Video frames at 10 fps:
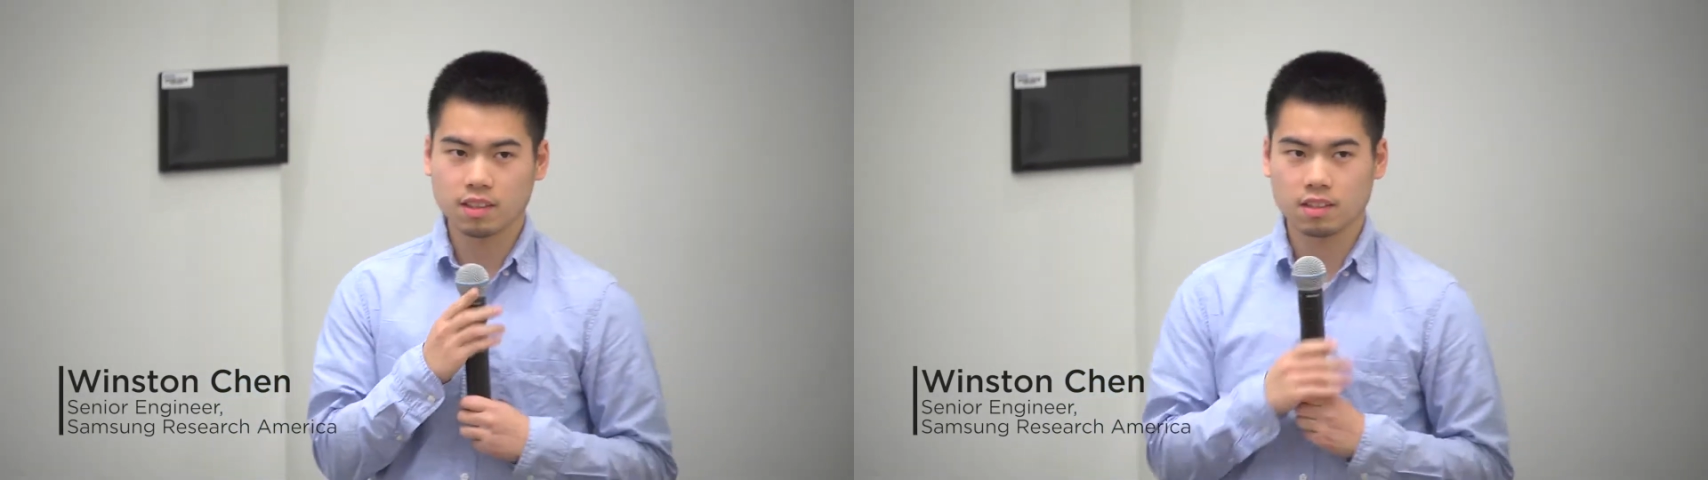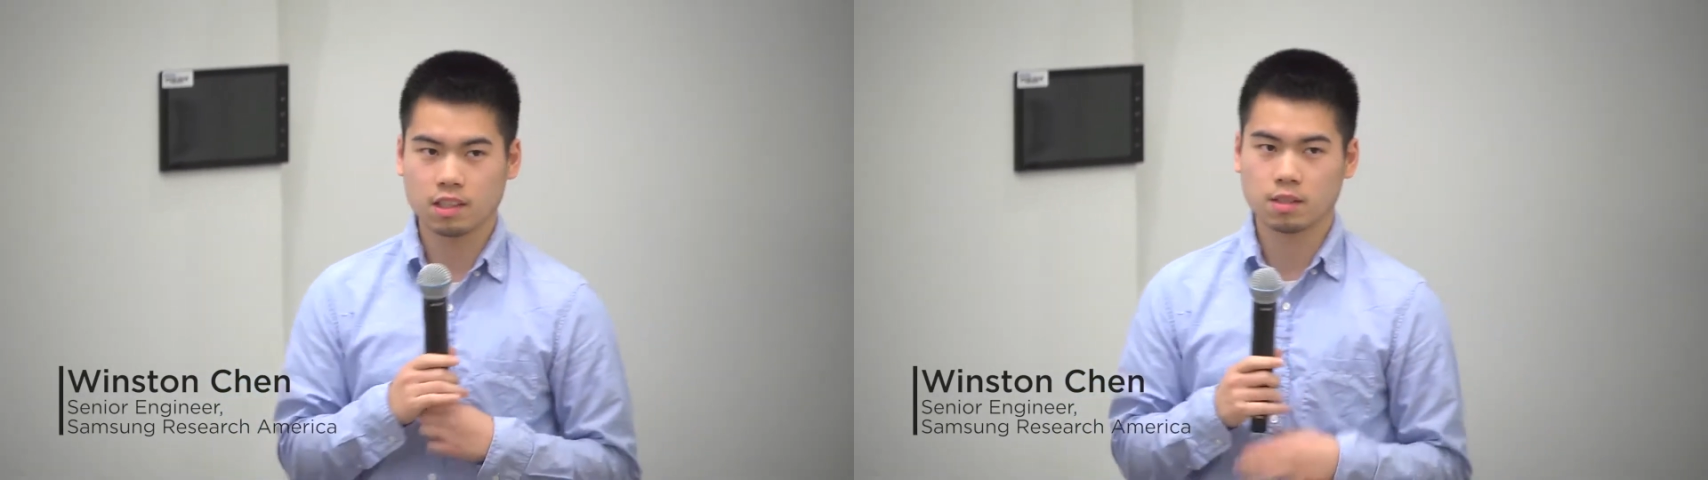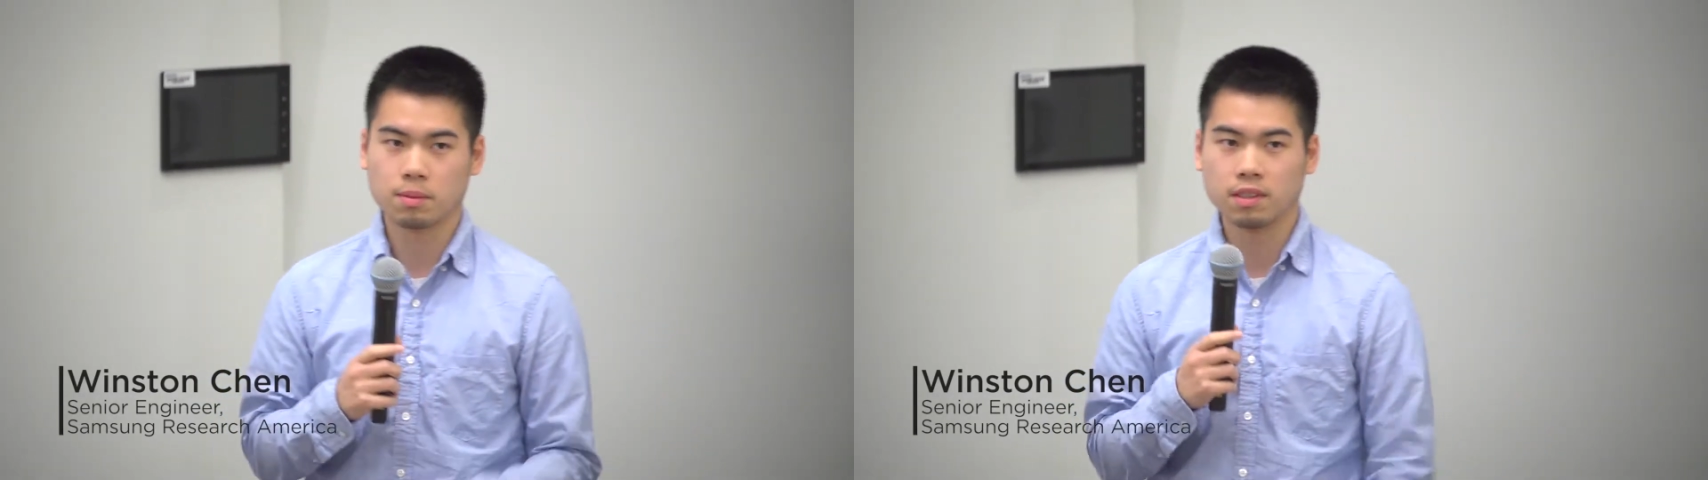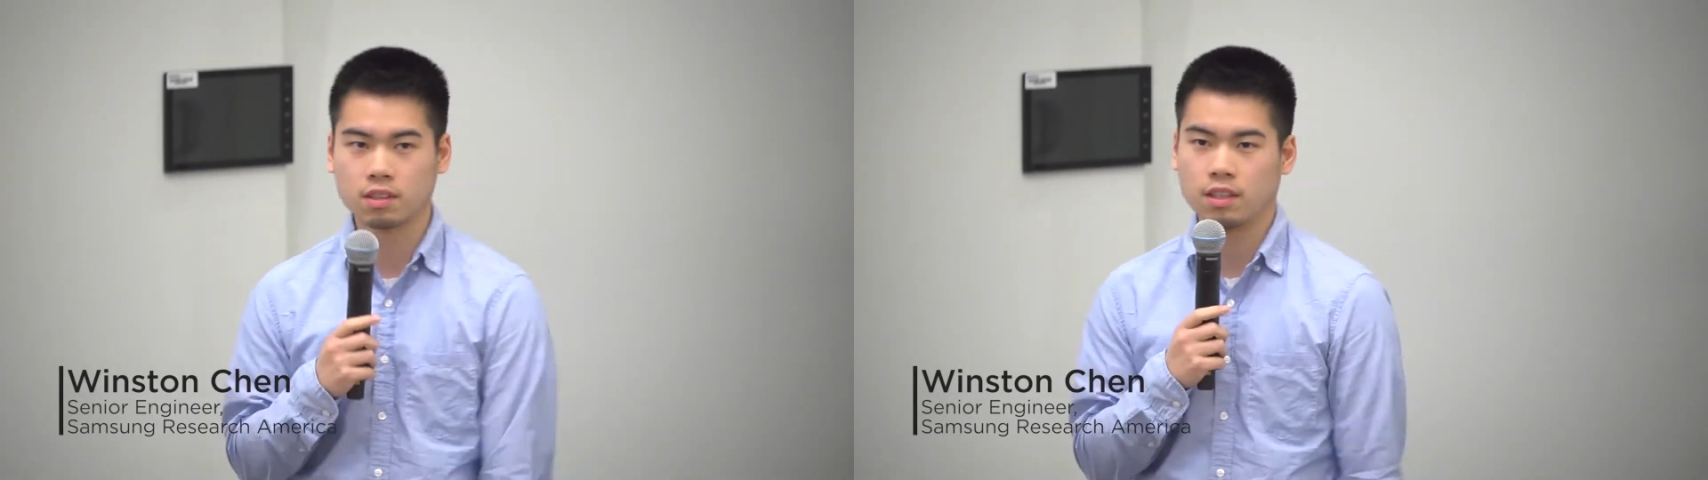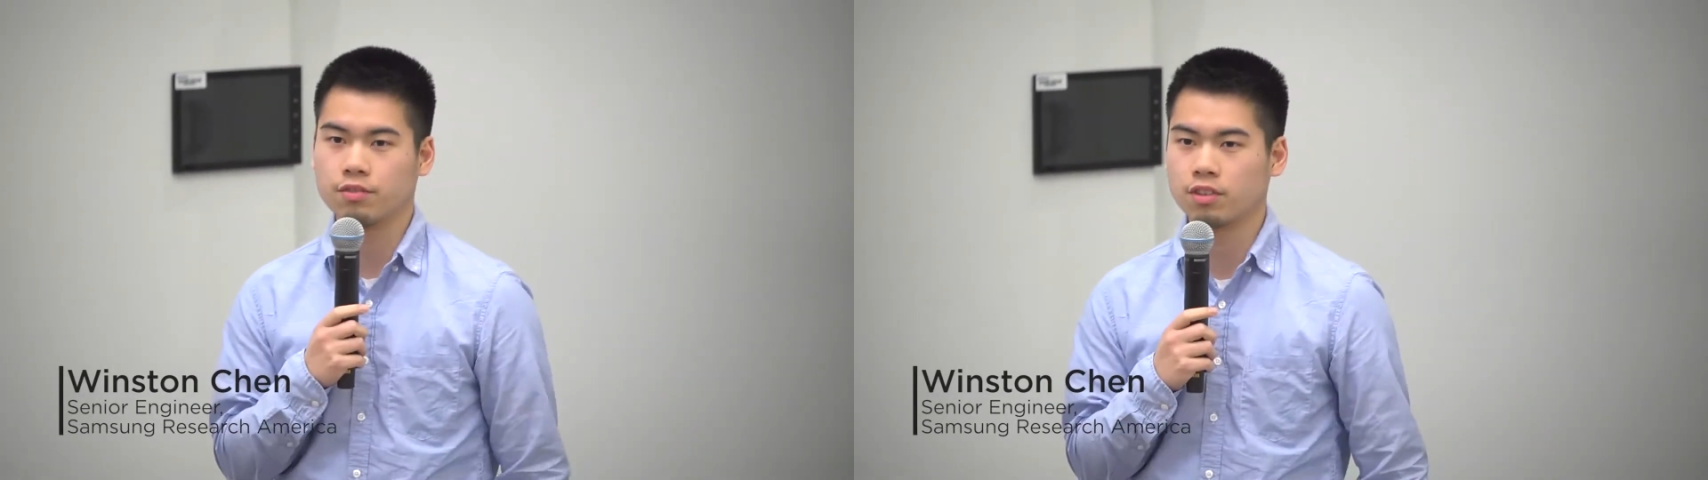and Samsung
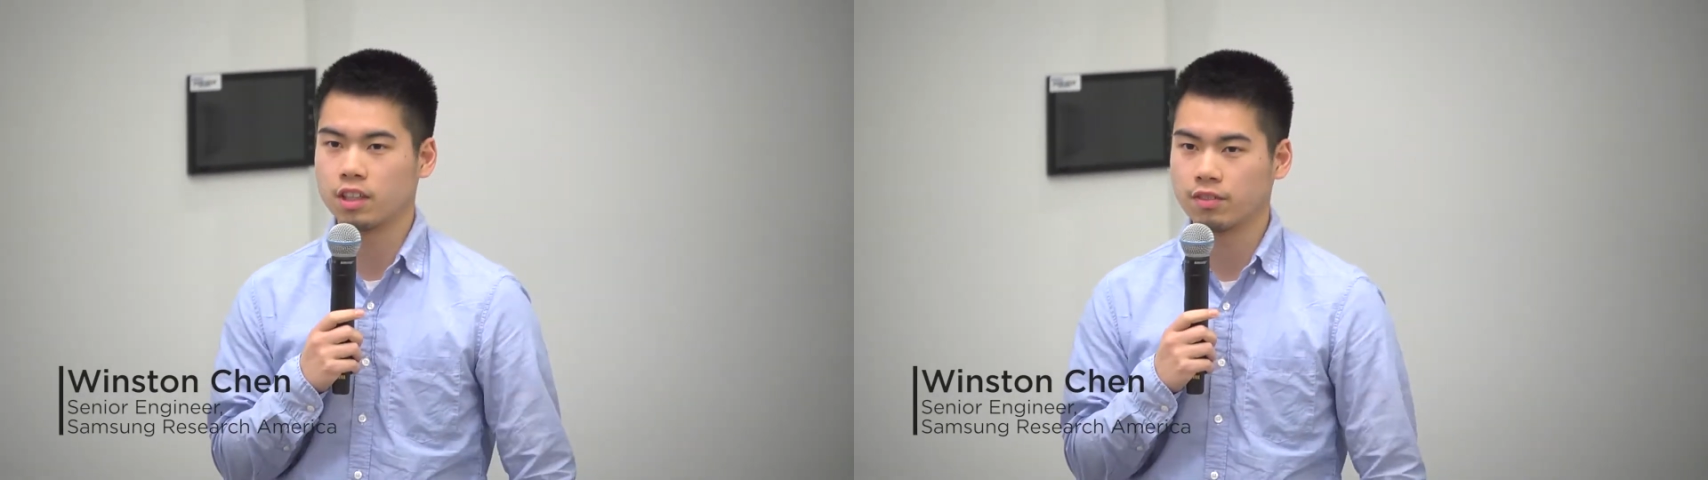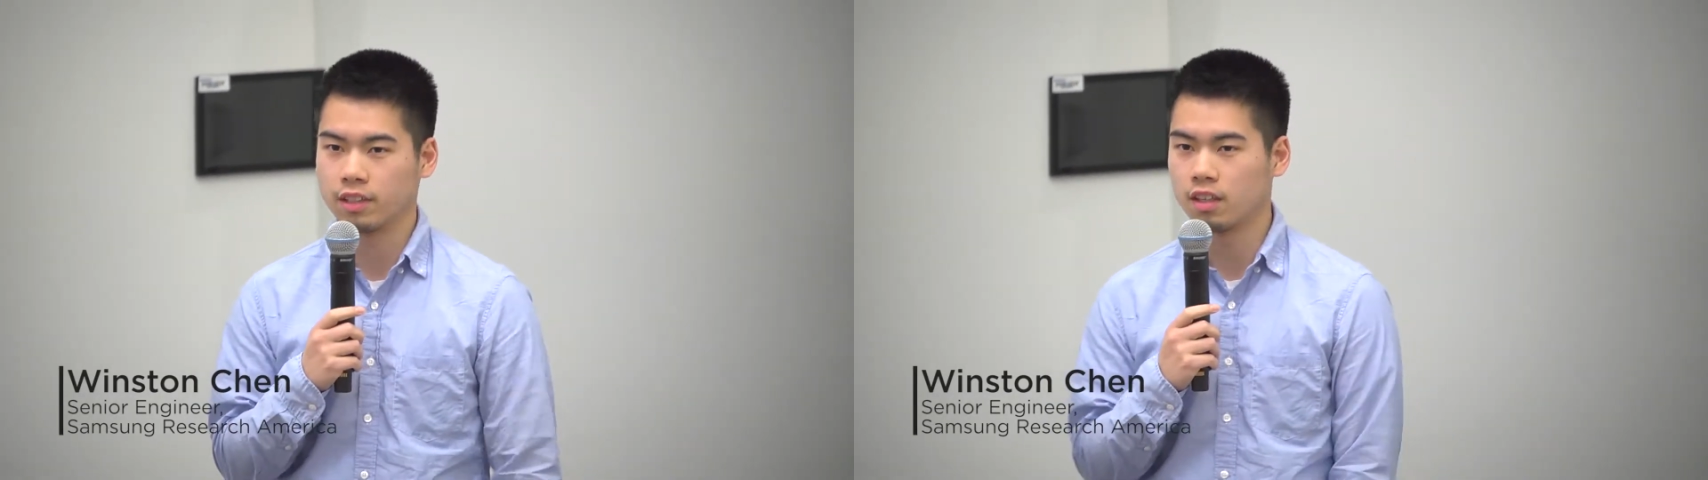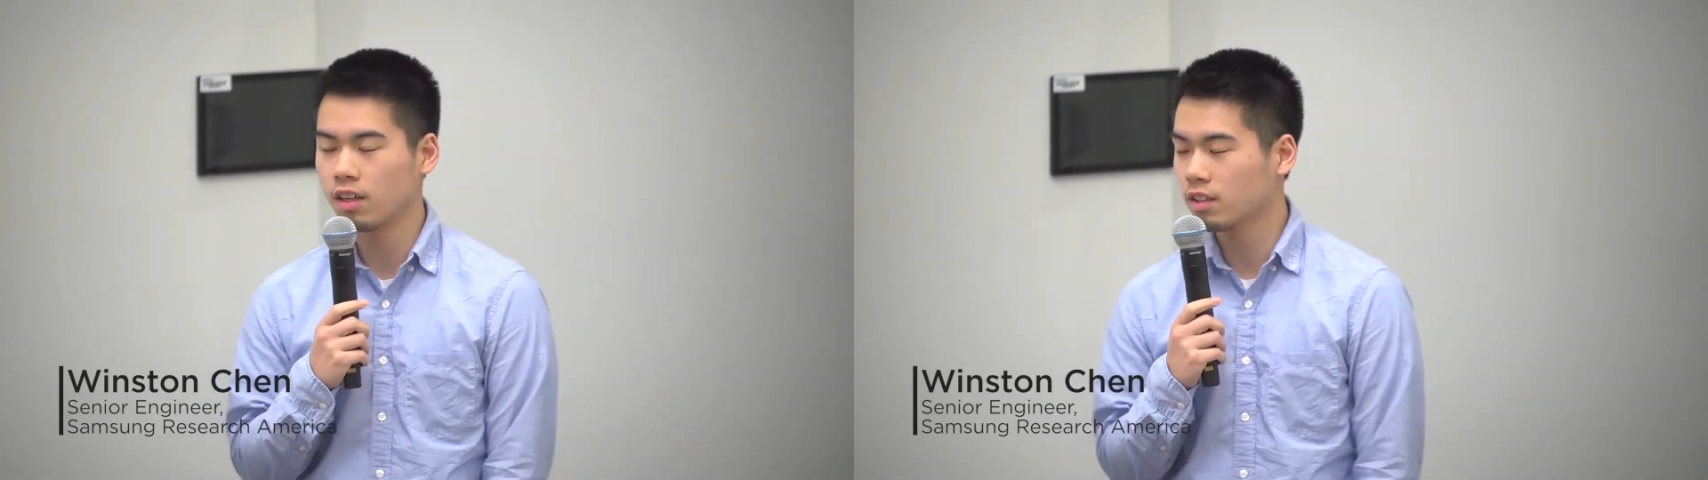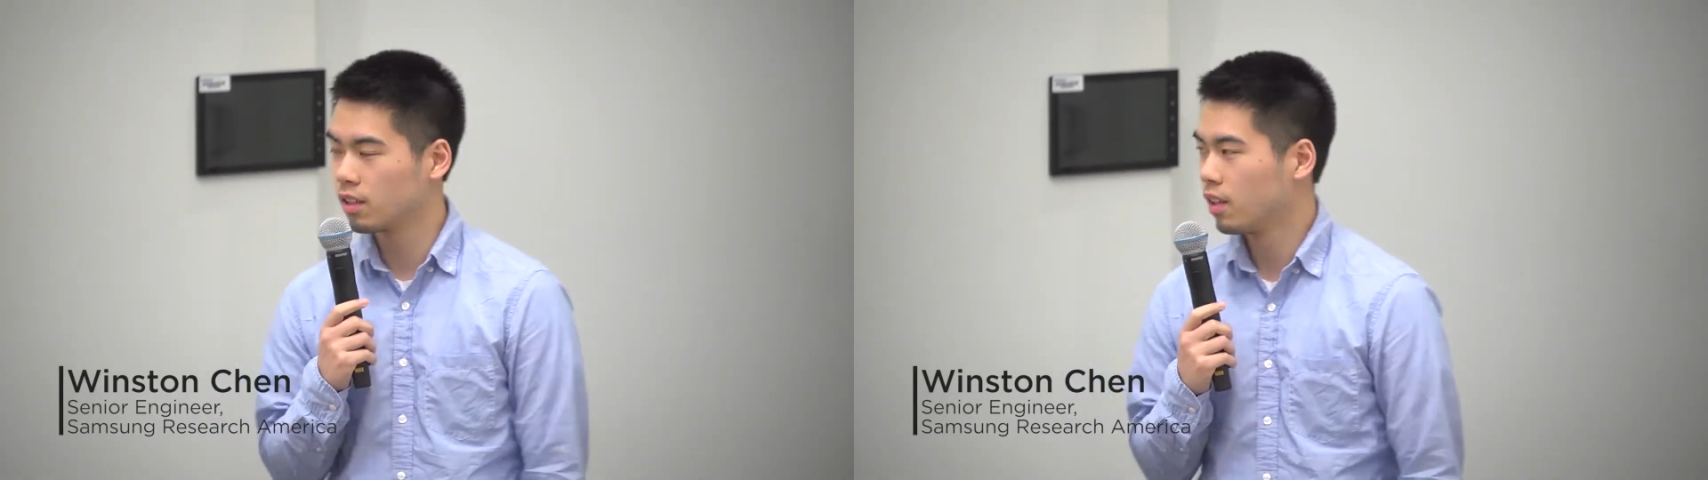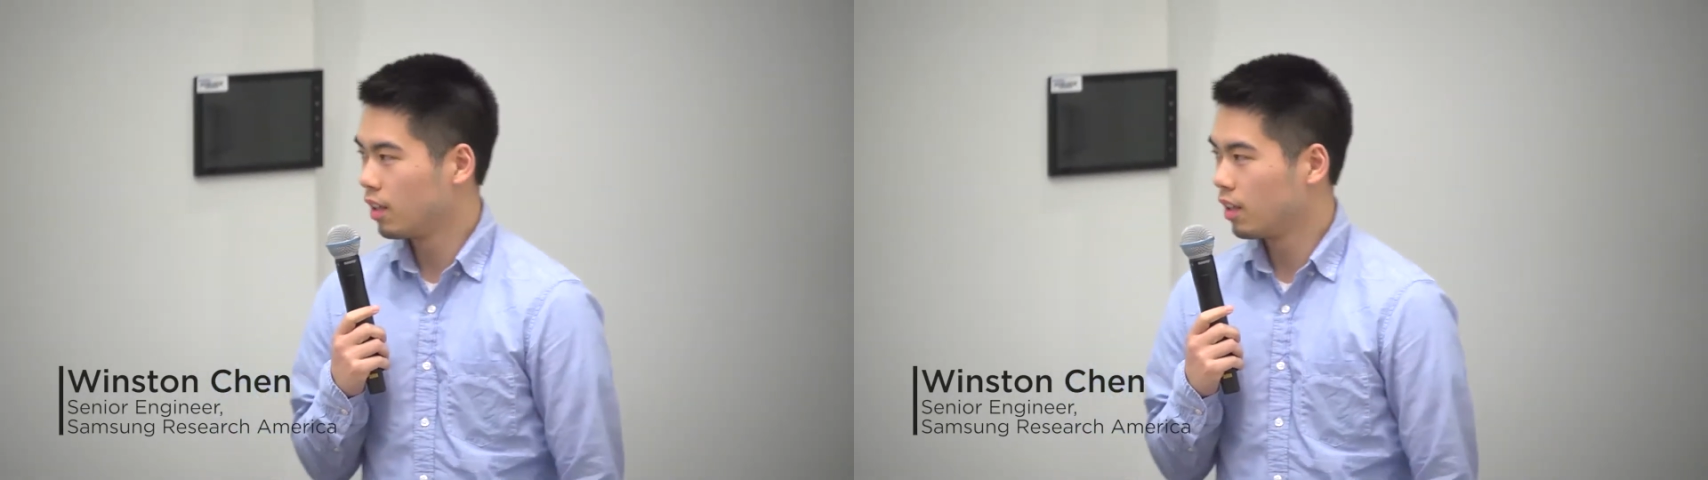Internet for Gear VR.